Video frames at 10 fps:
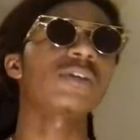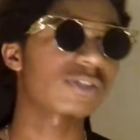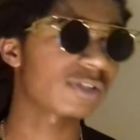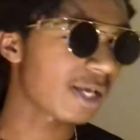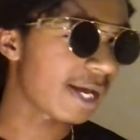know what
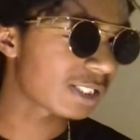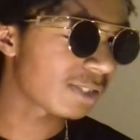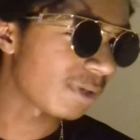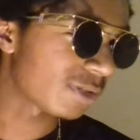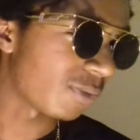else to say. I have
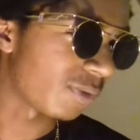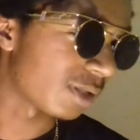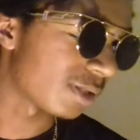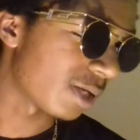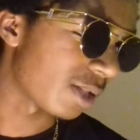something else I
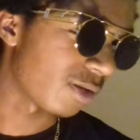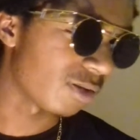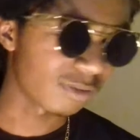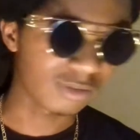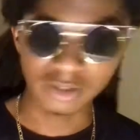wanted to say,
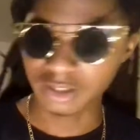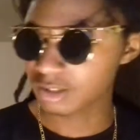though.